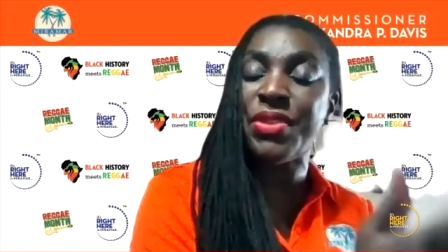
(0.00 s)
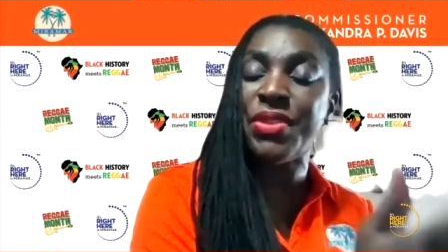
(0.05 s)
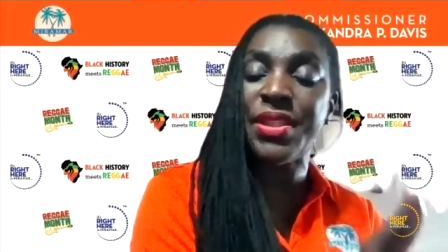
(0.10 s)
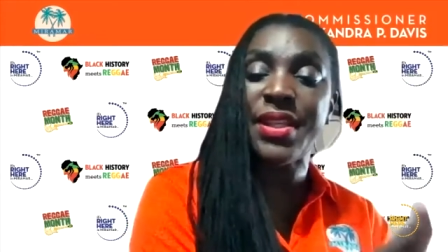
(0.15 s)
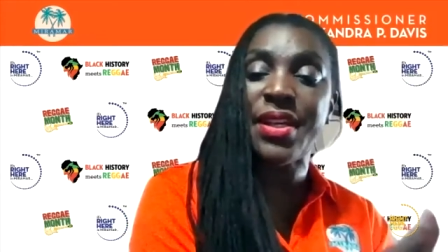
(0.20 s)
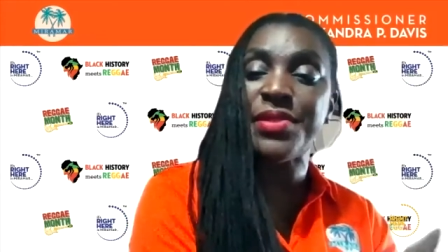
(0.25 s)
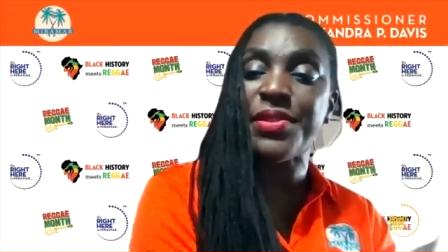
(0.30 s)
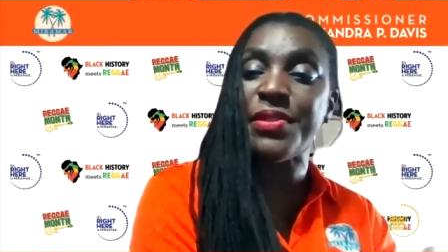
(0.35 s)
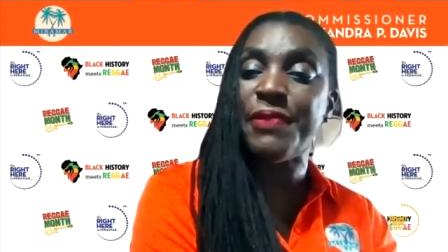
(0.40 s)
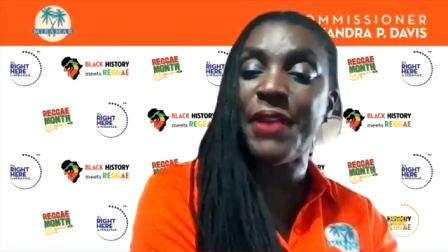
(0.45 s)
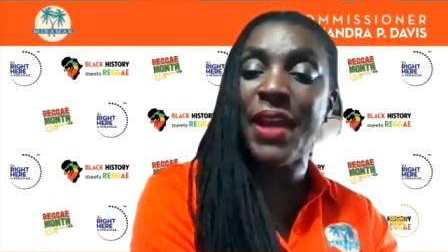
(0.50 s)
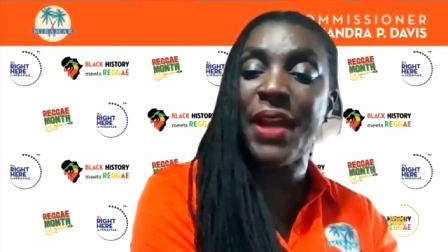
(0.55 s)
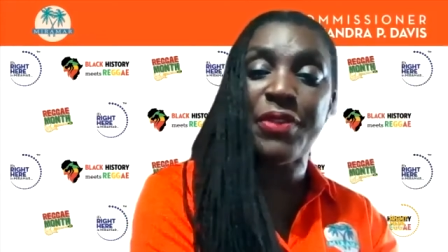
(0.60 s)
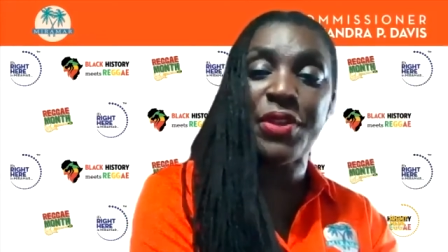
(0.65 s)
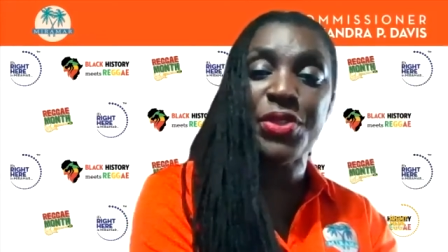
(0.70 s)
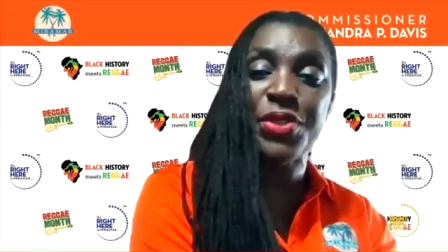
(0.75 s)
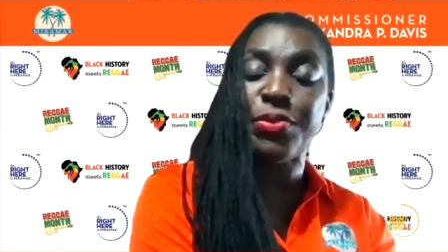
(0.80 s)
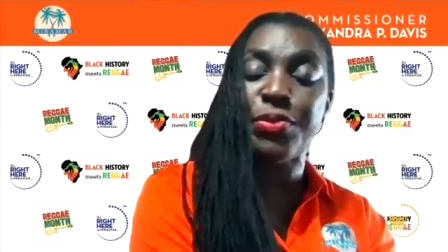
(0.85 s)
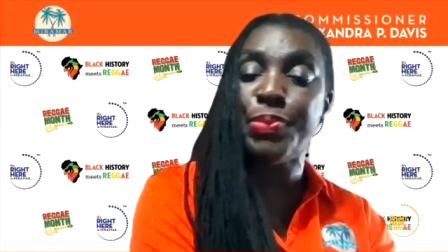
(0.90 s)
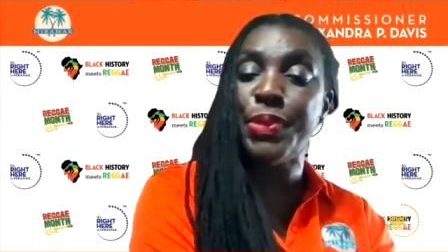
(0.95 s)

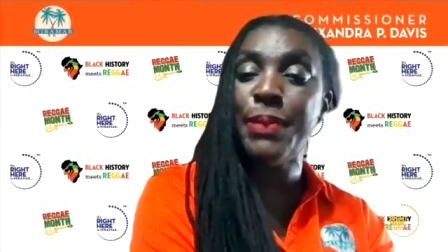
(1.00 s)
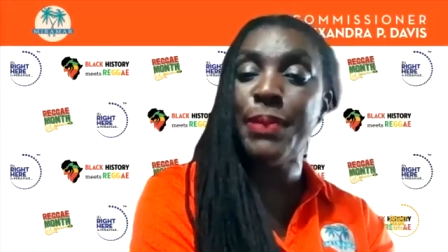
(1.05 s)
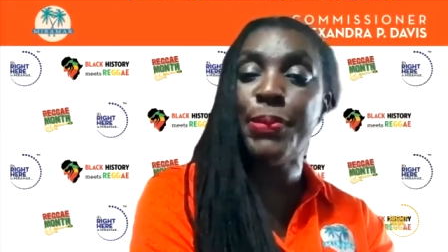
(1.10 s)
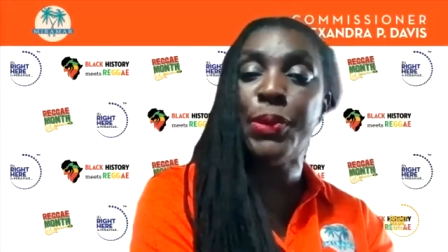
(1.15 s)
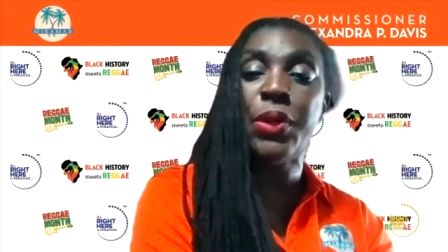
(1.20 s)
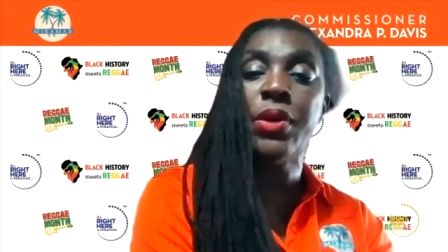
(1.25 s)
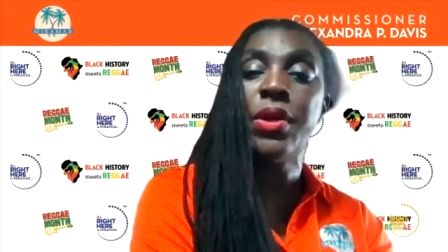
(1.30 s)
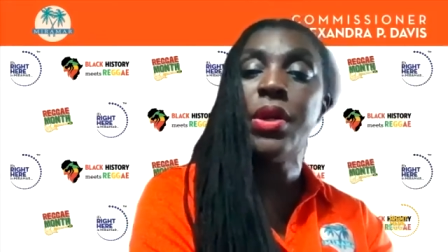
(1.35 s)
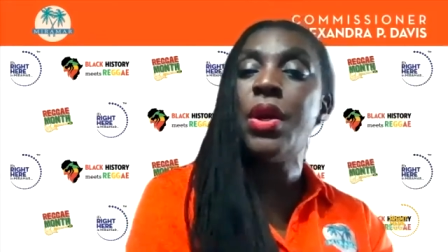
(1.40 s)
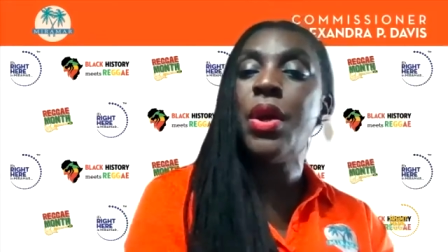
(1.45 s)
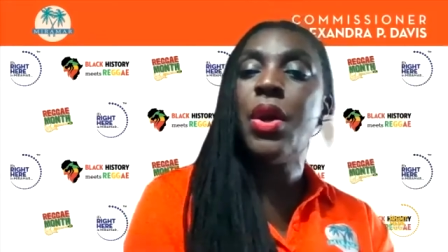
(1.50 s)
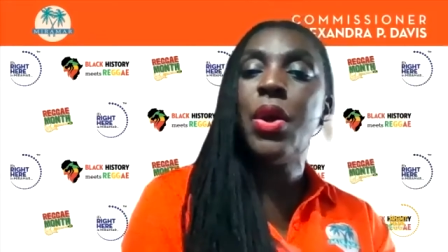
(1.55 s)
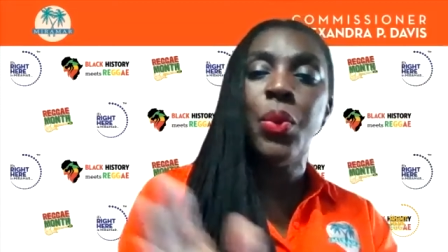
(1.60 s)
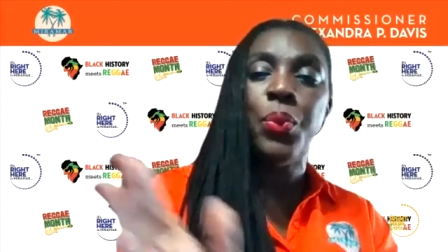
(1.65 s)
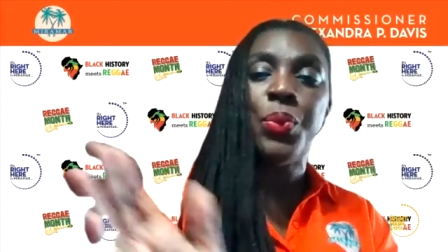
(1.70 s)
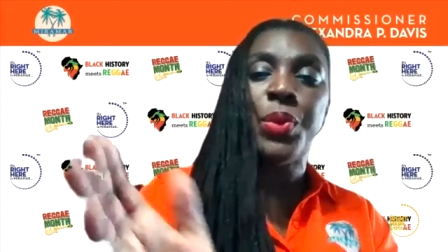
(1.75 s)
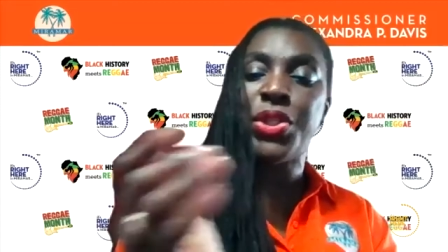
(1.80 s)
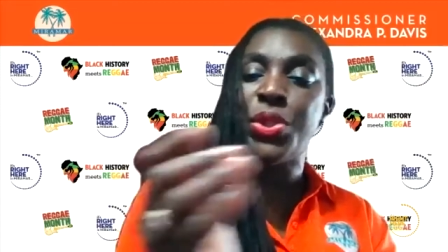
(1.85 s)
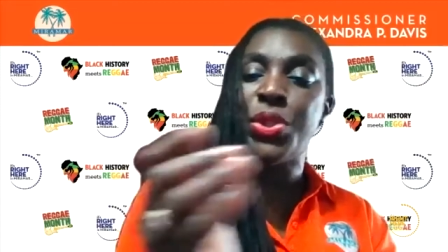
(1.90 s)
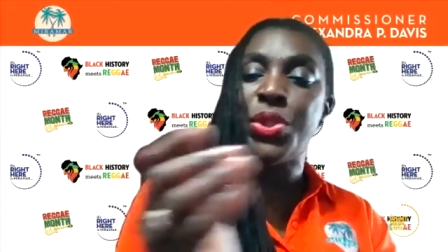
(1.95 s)
3,500 people.
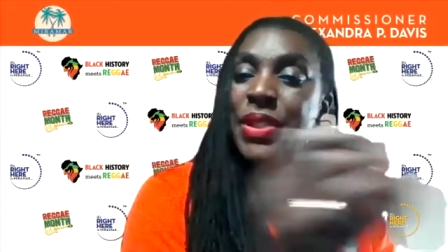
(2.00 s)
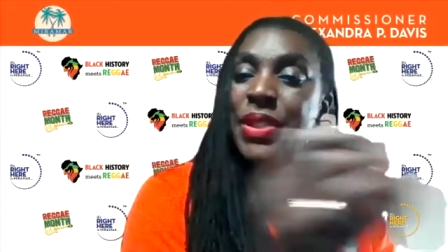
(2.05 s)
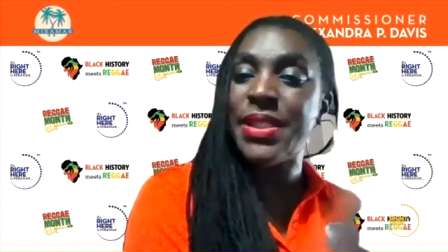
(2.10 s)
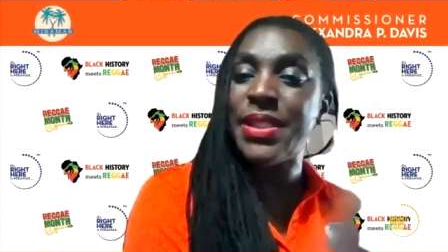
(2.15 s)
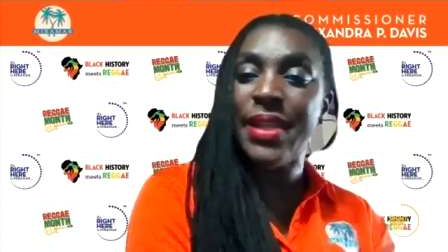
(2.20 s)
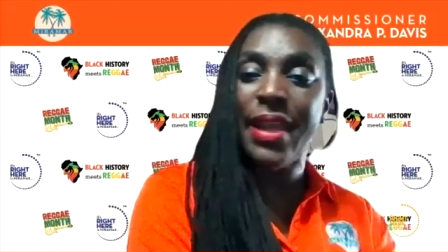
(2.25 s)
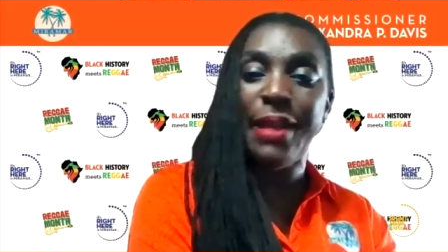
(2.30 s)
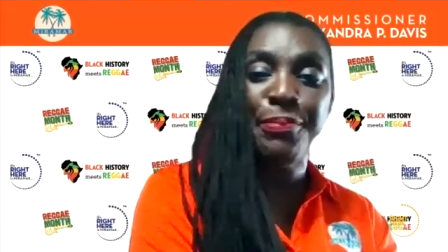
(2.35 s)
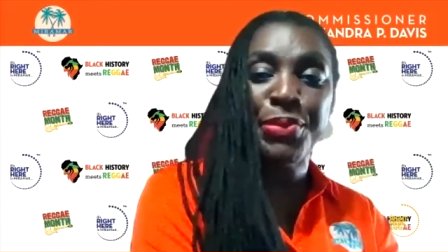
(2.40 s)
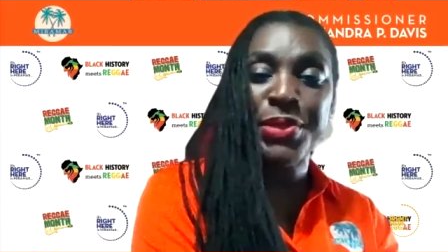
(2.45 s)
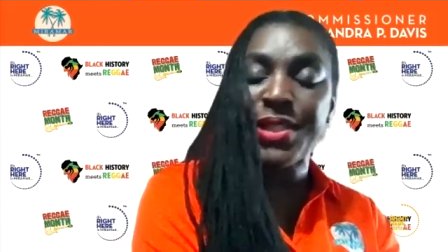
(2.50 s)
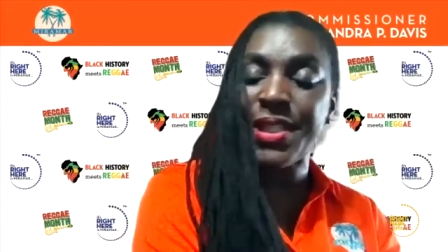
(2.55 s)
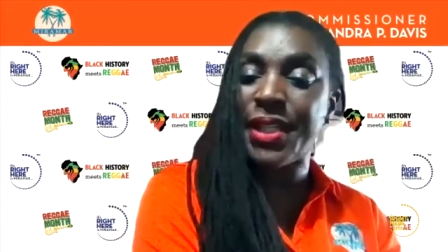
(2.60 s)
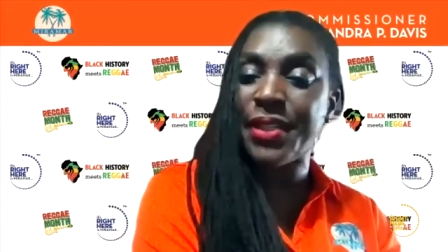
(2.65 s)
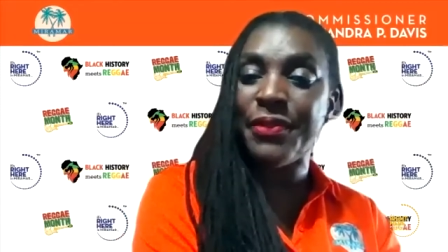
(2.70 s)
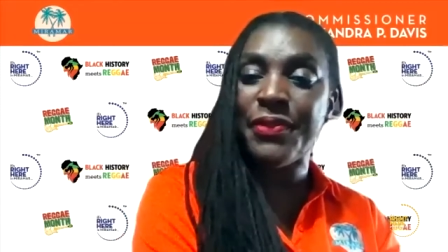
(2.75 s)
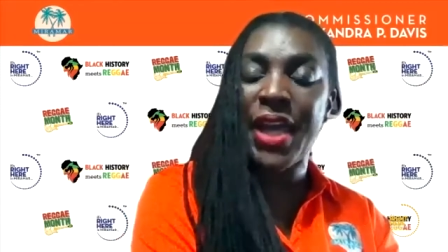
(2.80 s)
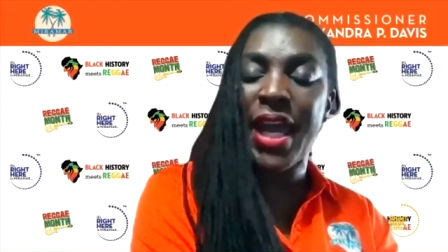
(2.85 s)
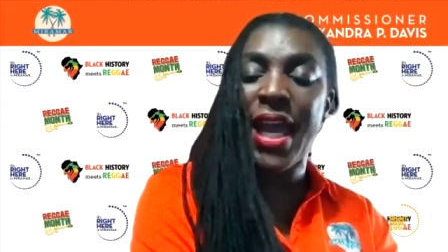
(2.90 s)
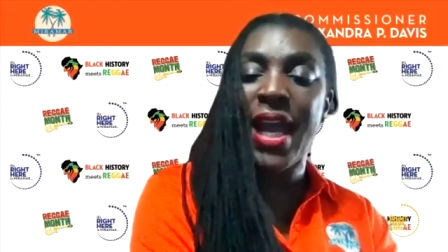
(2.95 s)
We're doing
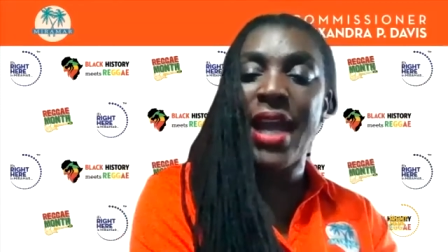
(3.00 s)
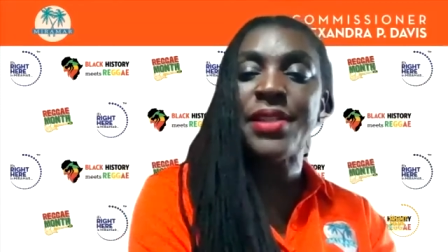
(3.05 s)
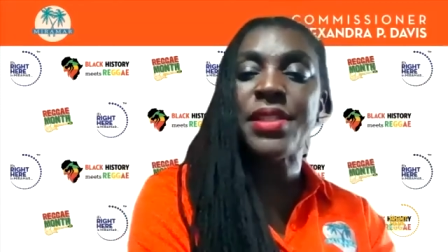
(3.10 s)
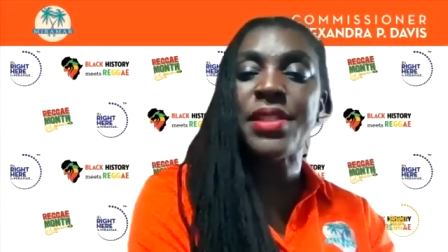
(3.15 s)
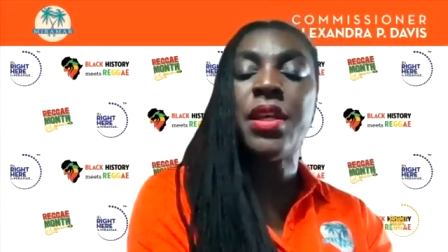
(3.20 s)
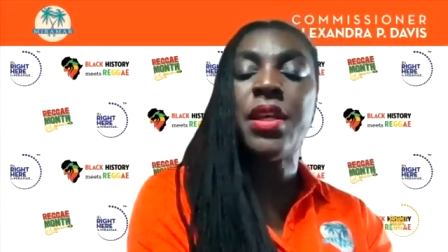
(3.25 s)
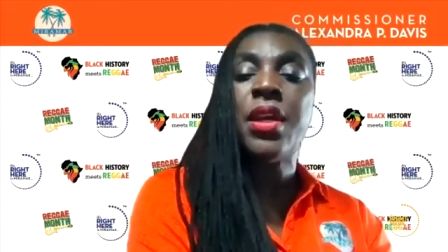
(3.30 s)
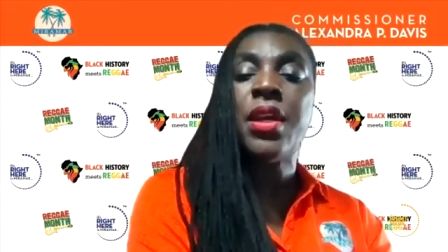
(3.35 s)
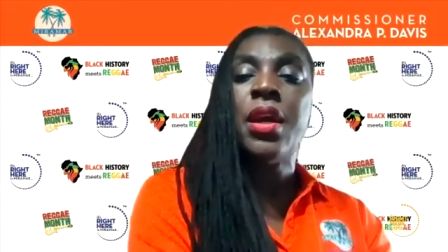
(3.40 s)
10% of that.